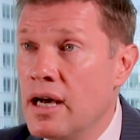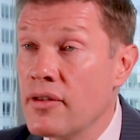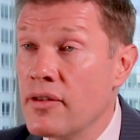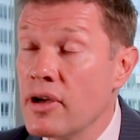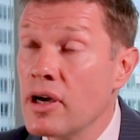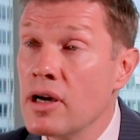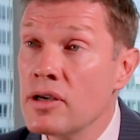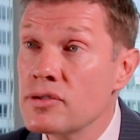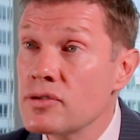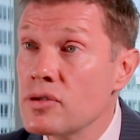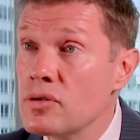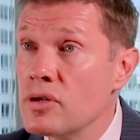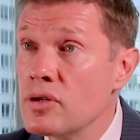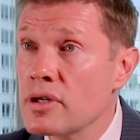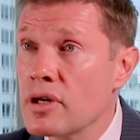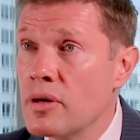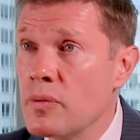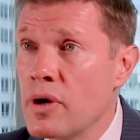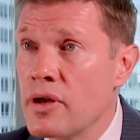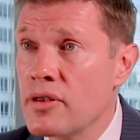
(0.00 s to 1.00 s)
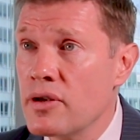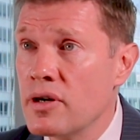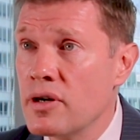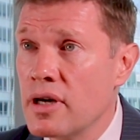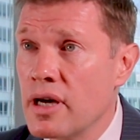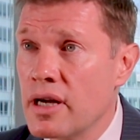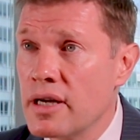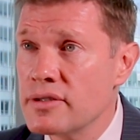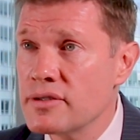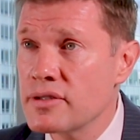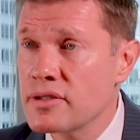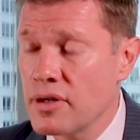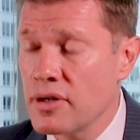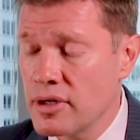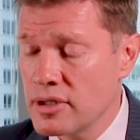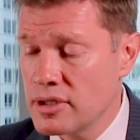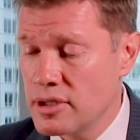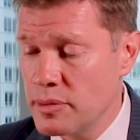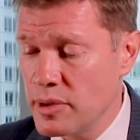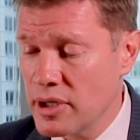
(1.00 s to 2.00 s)
They also look at whether or not it's
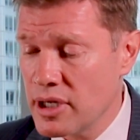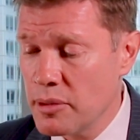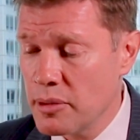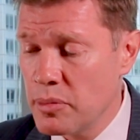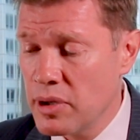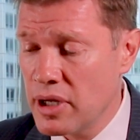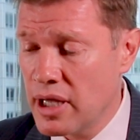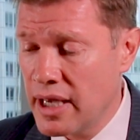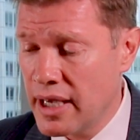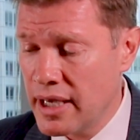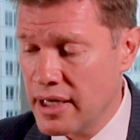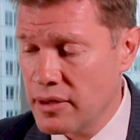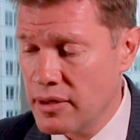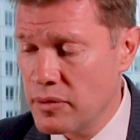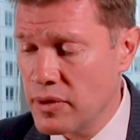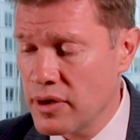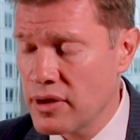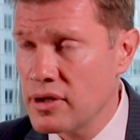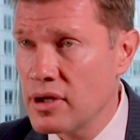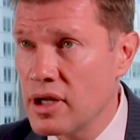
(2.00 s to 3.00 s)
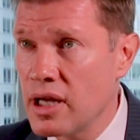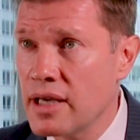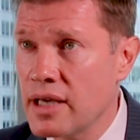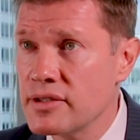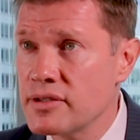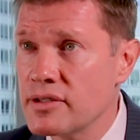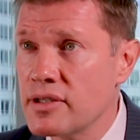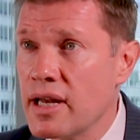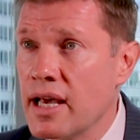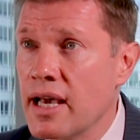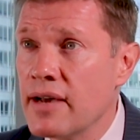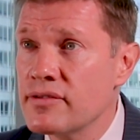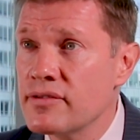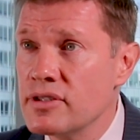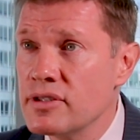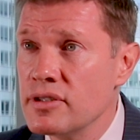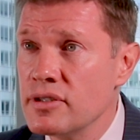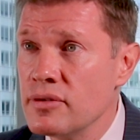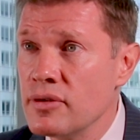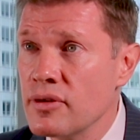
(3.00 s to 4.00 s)
going to be complying with laws that have
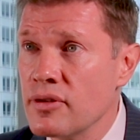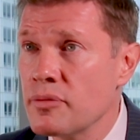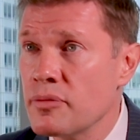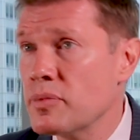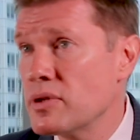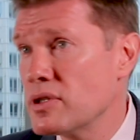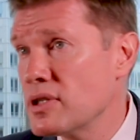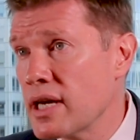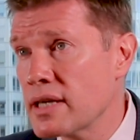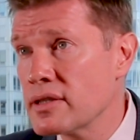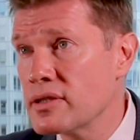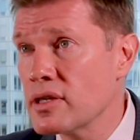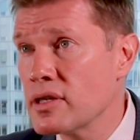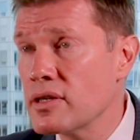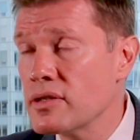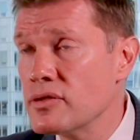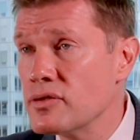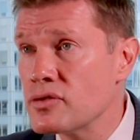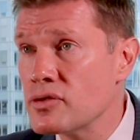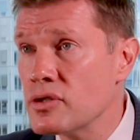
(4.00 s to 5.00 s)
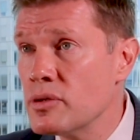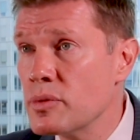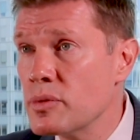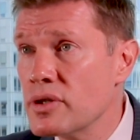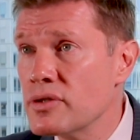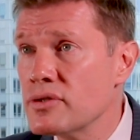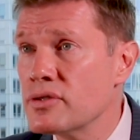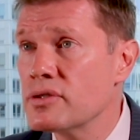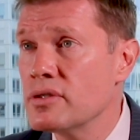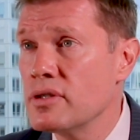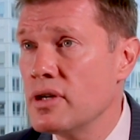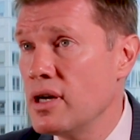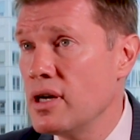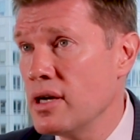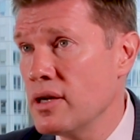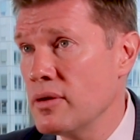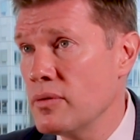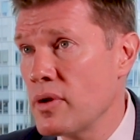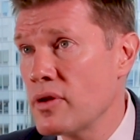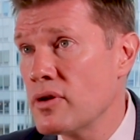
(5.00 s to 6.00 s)
to do with protecting consumers,
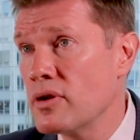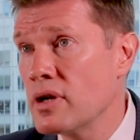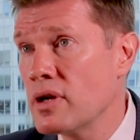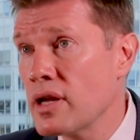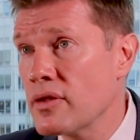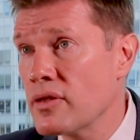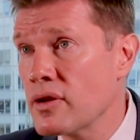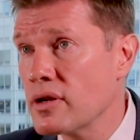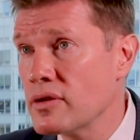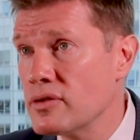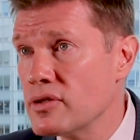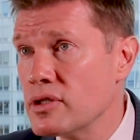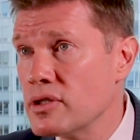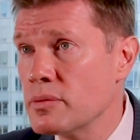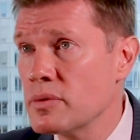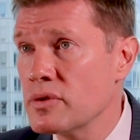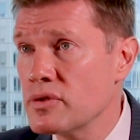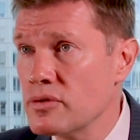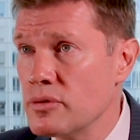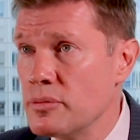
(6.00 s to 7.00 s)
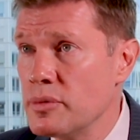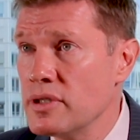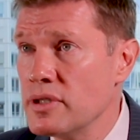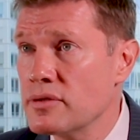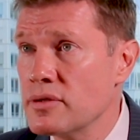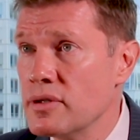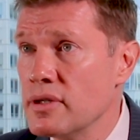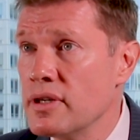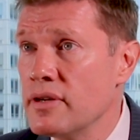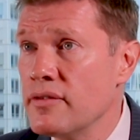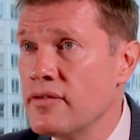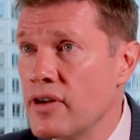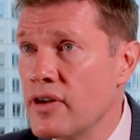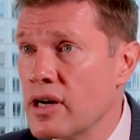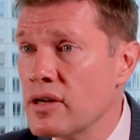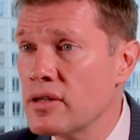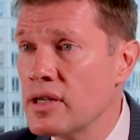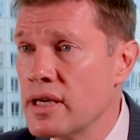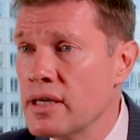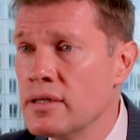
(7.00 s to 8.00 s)
whether or not the consumers will be treated
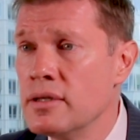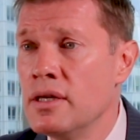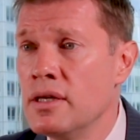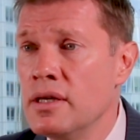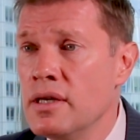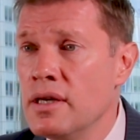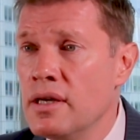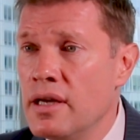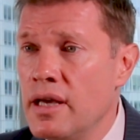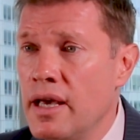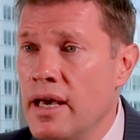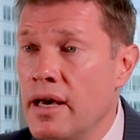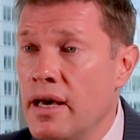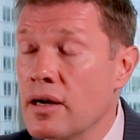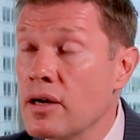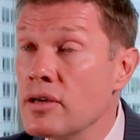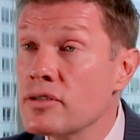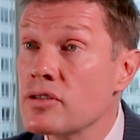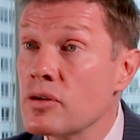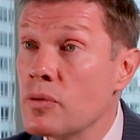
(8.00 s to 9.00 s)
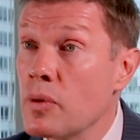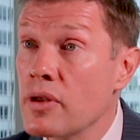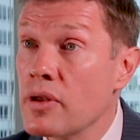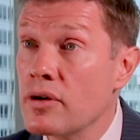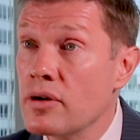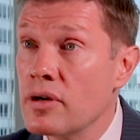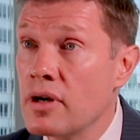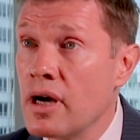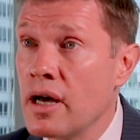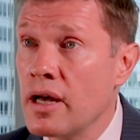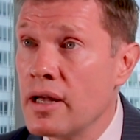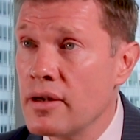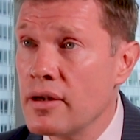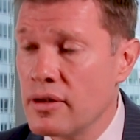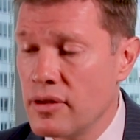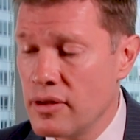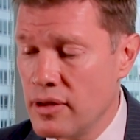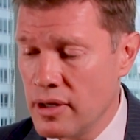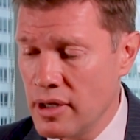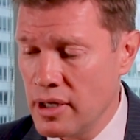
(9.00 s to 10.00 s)
fairly, and also whether or
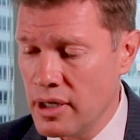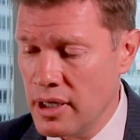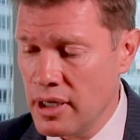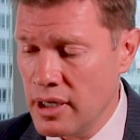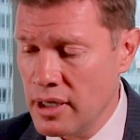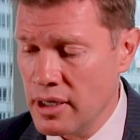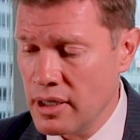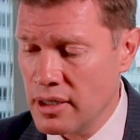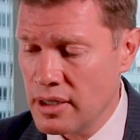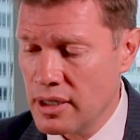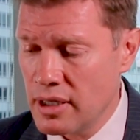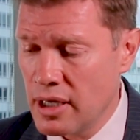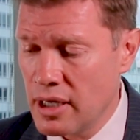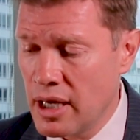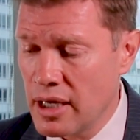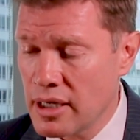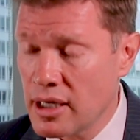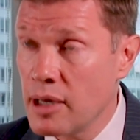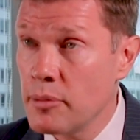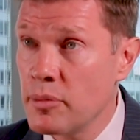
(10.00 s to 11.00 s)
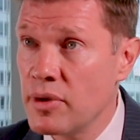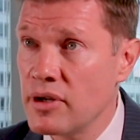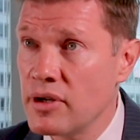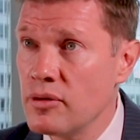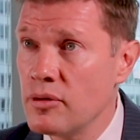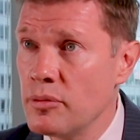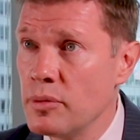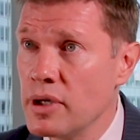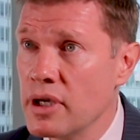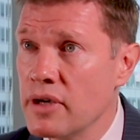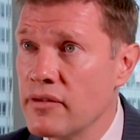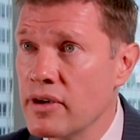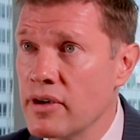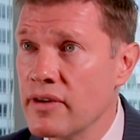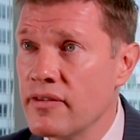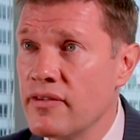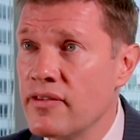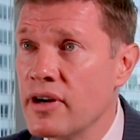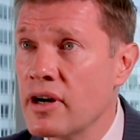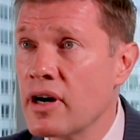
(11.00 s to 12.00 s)
not the company will be
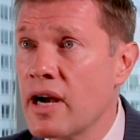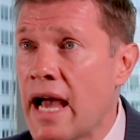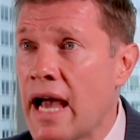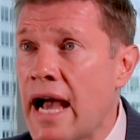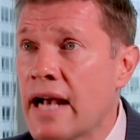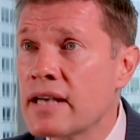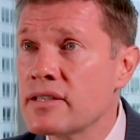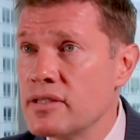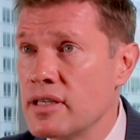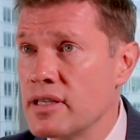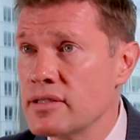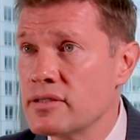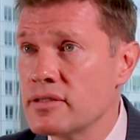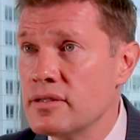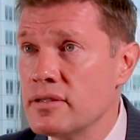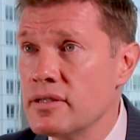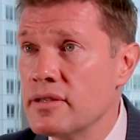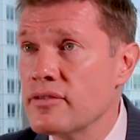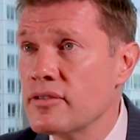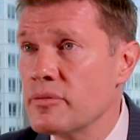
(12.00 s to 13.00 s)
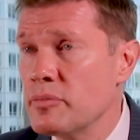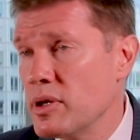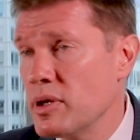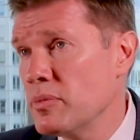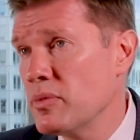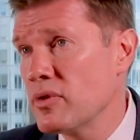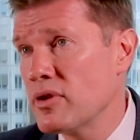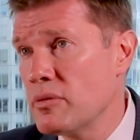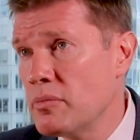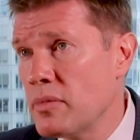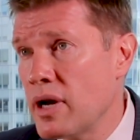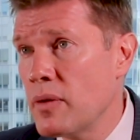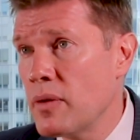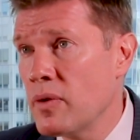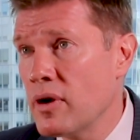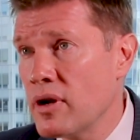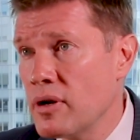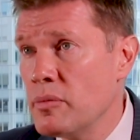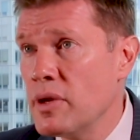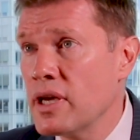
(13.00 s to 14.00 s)
giving fair access to different people that might
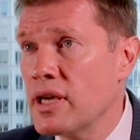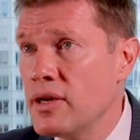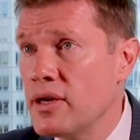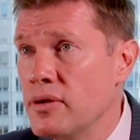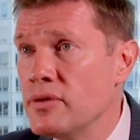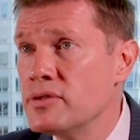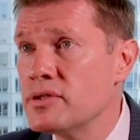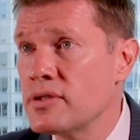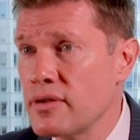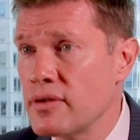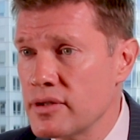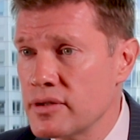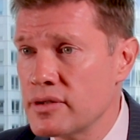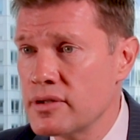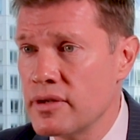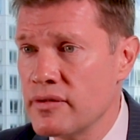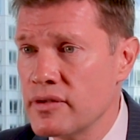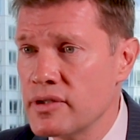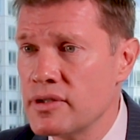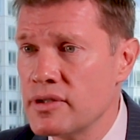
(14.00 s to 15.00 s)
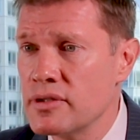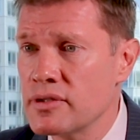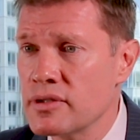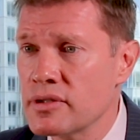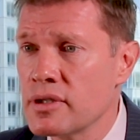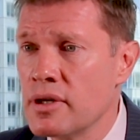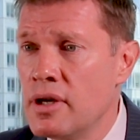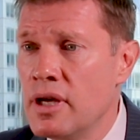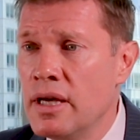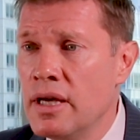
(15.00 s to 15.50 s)
want to make use of the services.